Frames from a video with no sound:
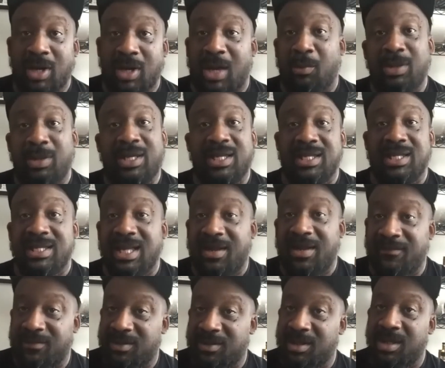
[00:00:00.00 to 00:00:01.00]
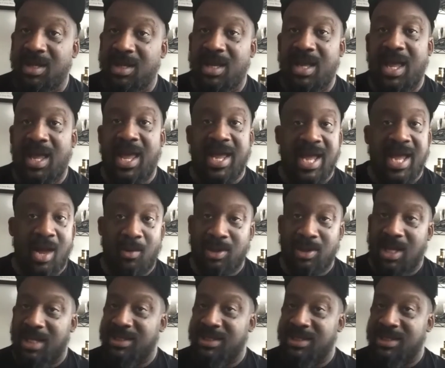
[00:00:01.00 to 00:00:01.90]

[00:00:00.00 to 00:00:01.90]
Like we could never hang out with our